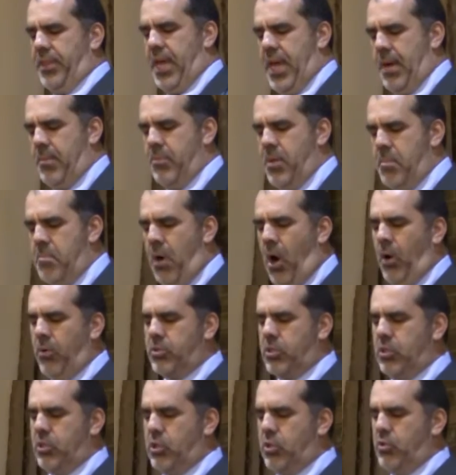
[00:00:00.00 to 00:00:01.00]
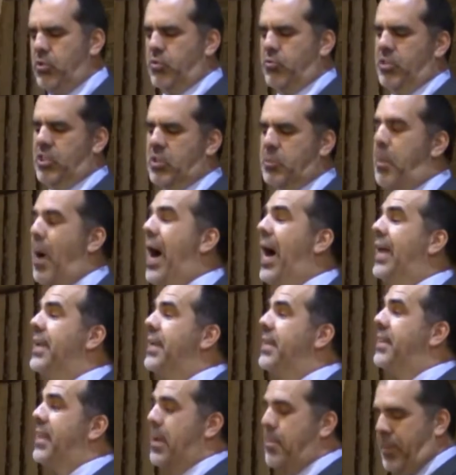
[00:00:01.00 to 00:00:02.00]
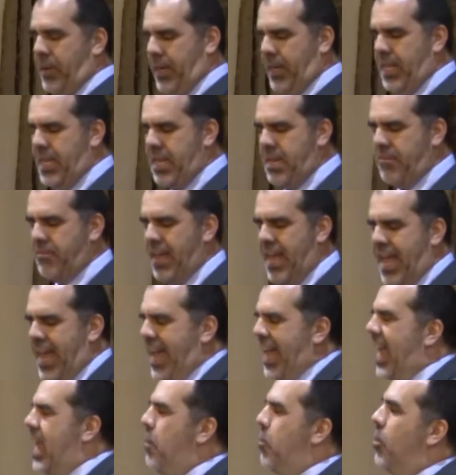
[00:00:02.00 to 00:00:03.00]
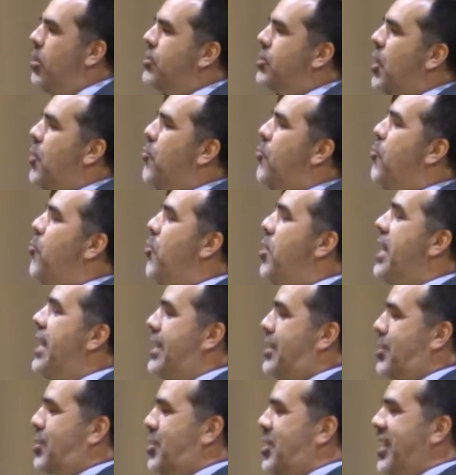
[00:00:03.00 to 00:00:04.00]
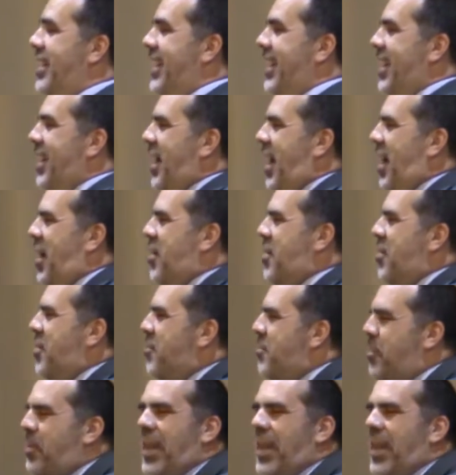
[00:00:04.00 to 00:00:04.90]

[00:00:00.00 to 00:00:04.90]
them. The multitudes responded. They believed. It was a rich uh,